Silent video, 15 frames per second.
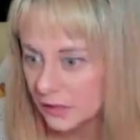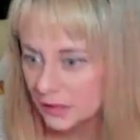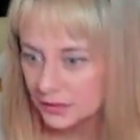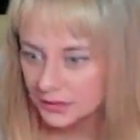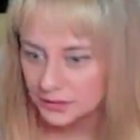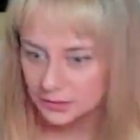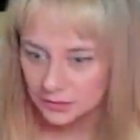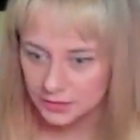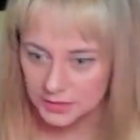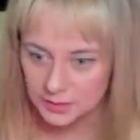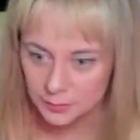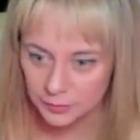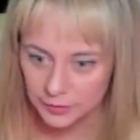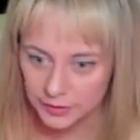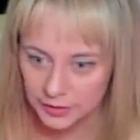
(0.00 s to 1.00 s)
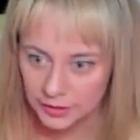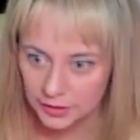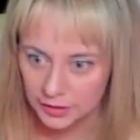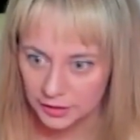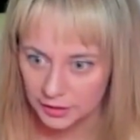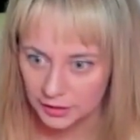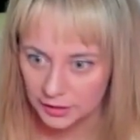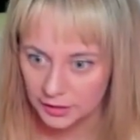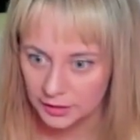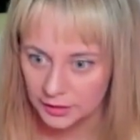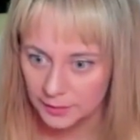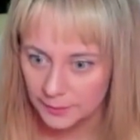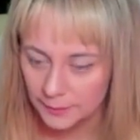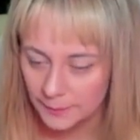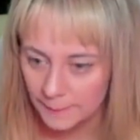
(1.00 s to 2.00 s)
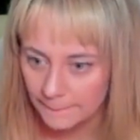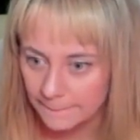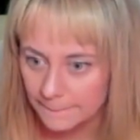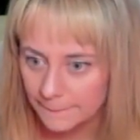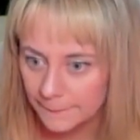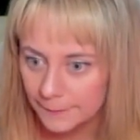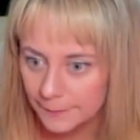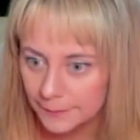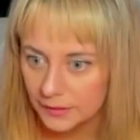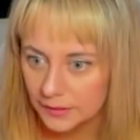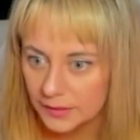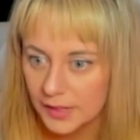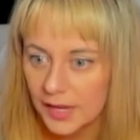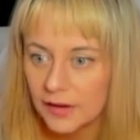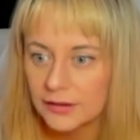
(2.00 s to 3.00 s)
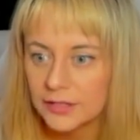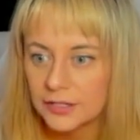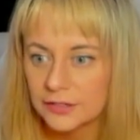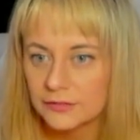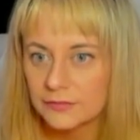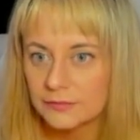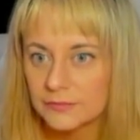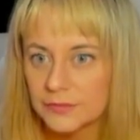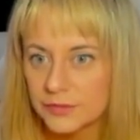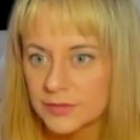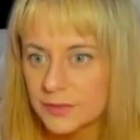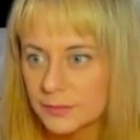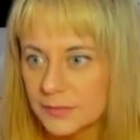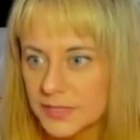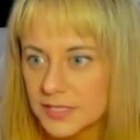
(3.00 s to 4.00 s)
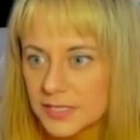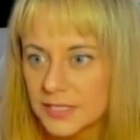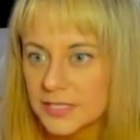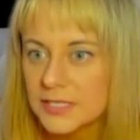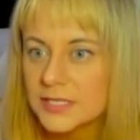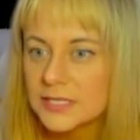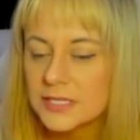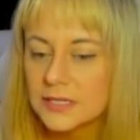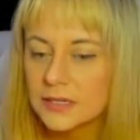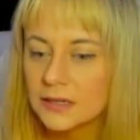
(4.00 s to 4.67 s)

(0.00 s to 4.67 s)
So let's bring her out here to do some business.